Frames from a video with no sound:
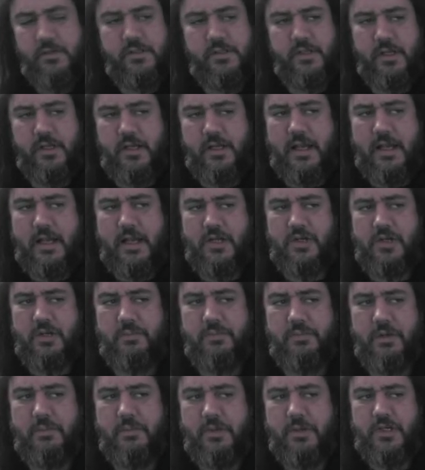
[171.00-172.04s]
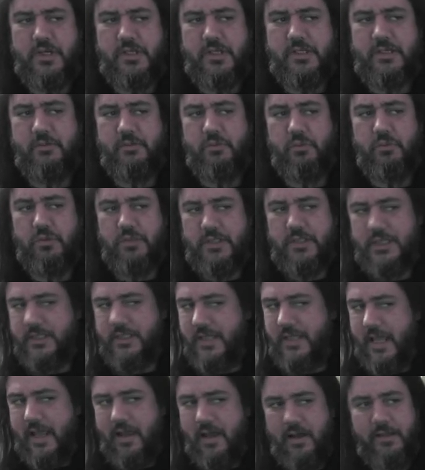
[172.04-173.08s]
So you can actually pretty much just
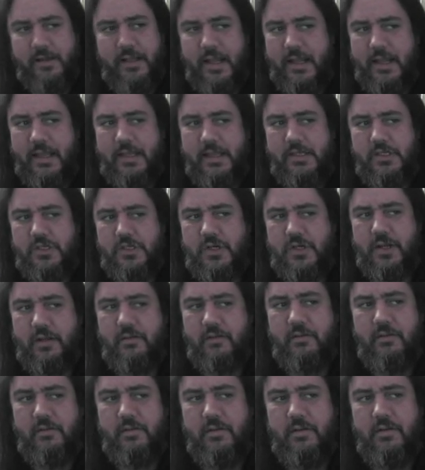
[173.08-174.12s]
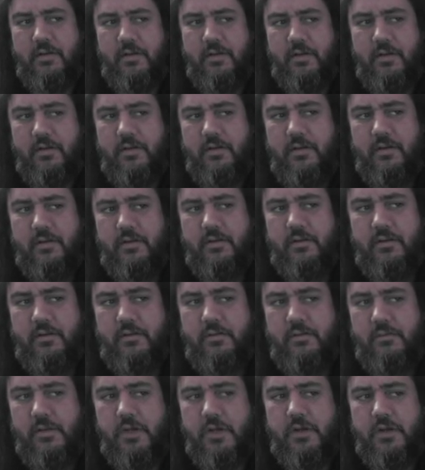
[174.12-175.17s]
stay on that E string
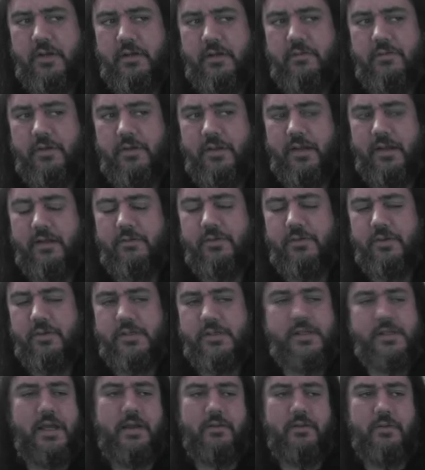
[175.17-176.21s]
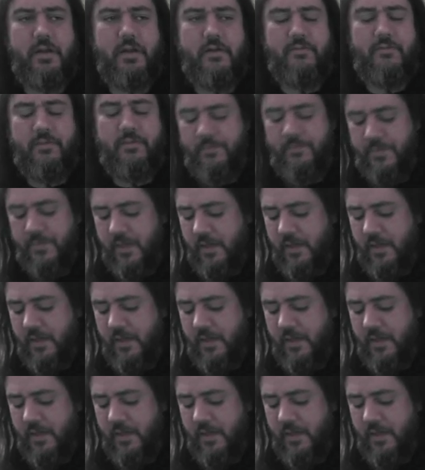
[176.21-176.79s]
muted for this kind of riff.